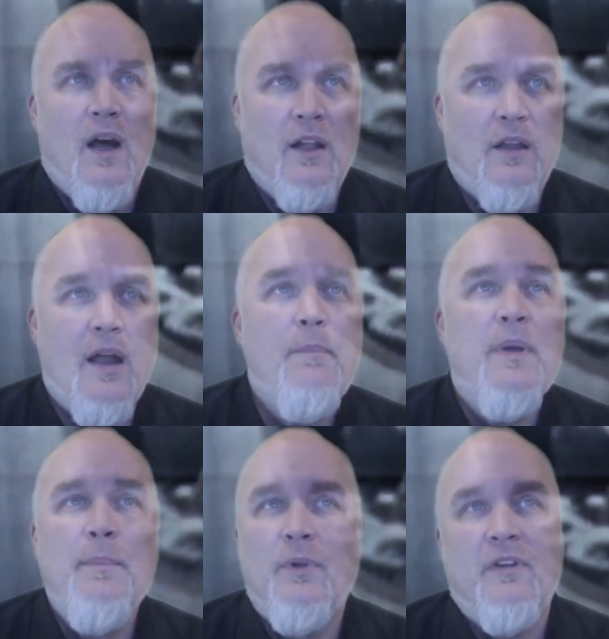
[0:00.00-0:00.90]
A lot of
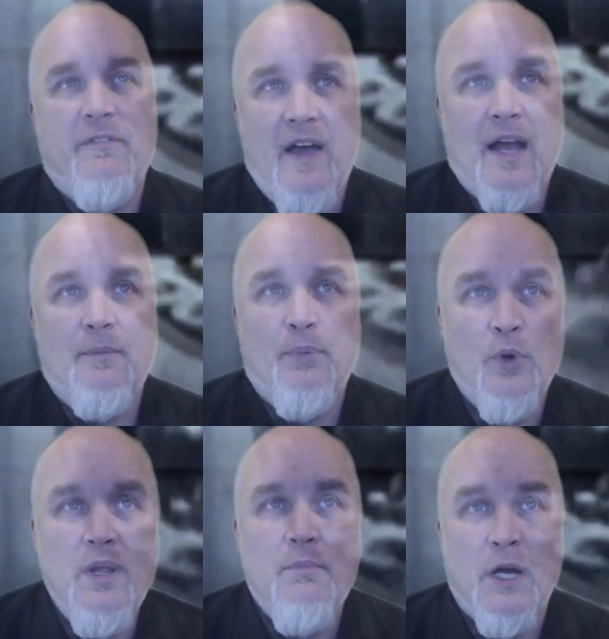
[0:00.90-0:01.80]
people, in fact,
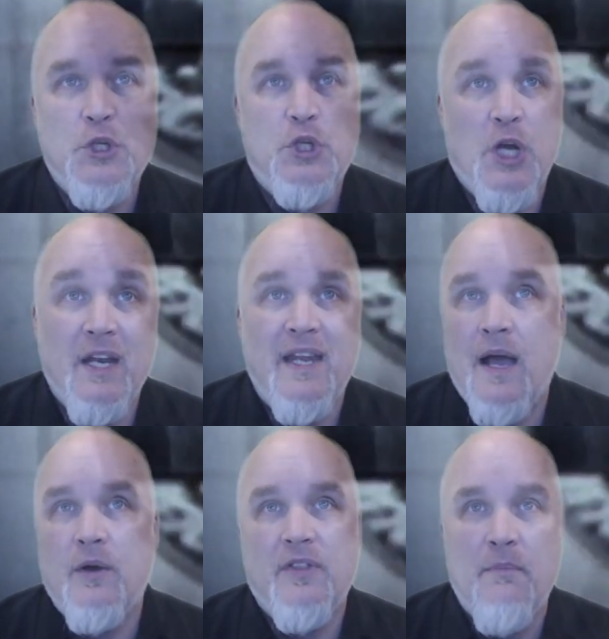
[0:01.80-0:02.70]
pretty much shut
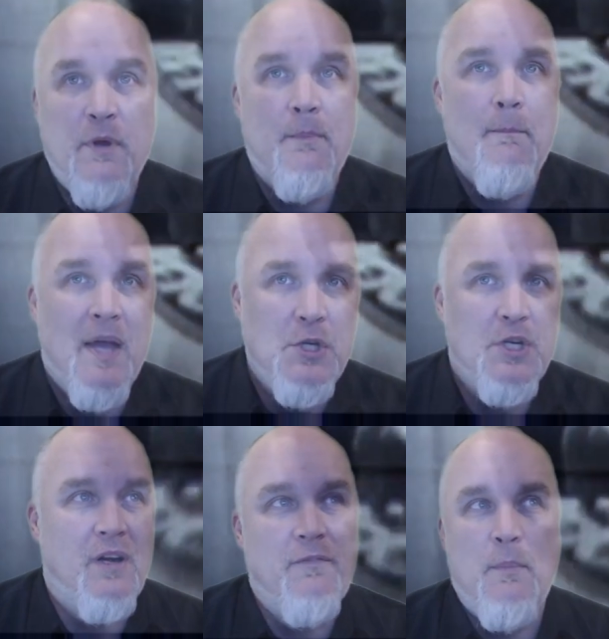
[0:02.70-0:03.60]
down at the mere
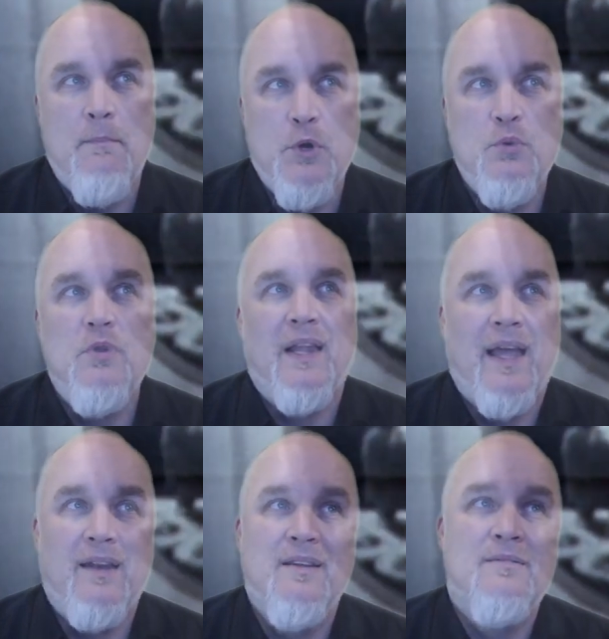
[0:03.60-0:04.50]
mention of the moon
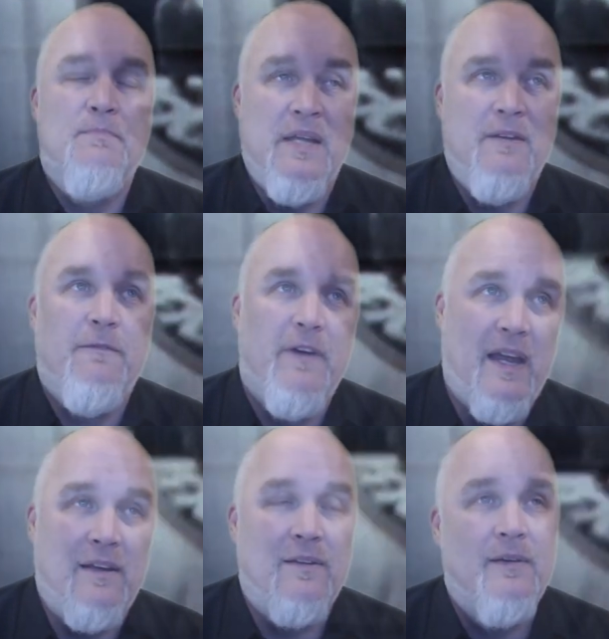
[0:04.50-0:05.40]
landings being
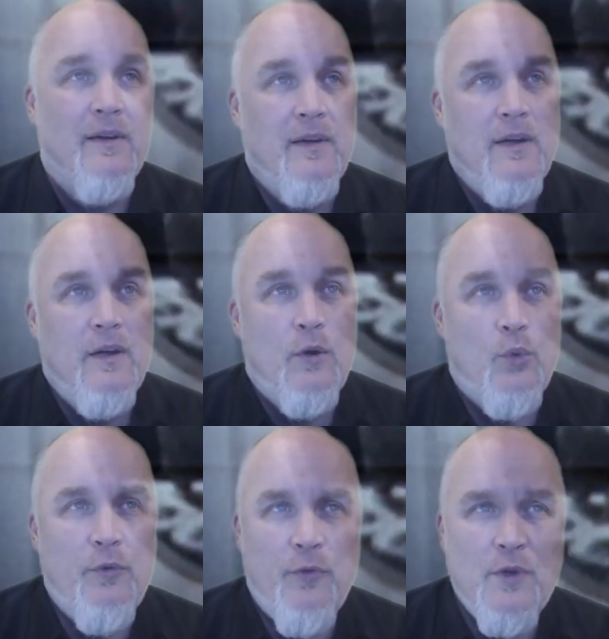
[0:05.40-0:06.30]
faked,
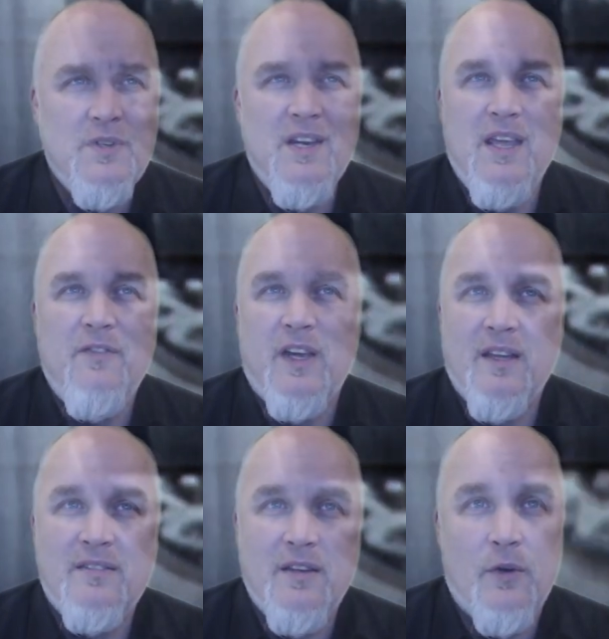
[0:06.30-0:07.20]
refusing to even
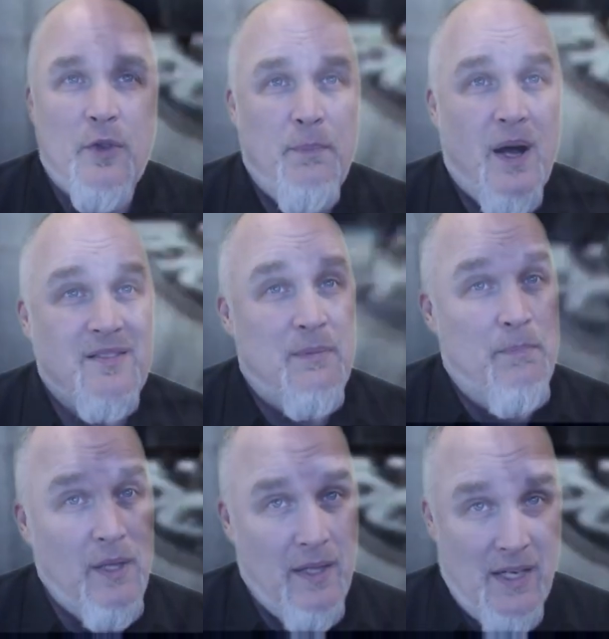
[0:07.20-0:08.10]
consider the
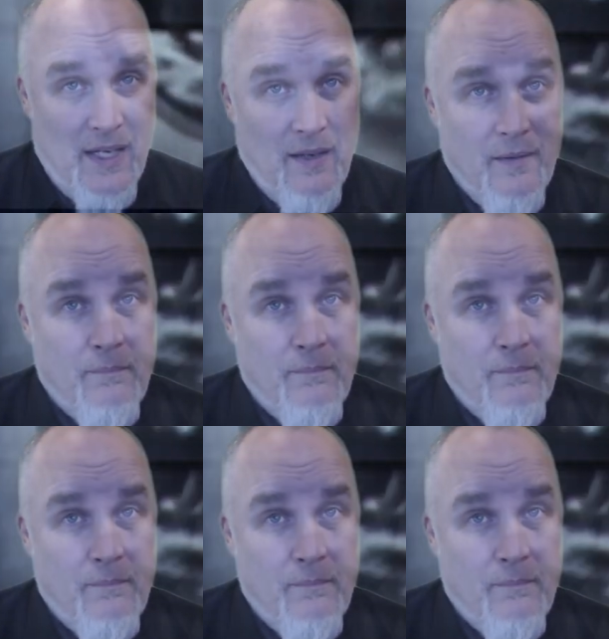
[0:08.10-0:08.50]
possibility.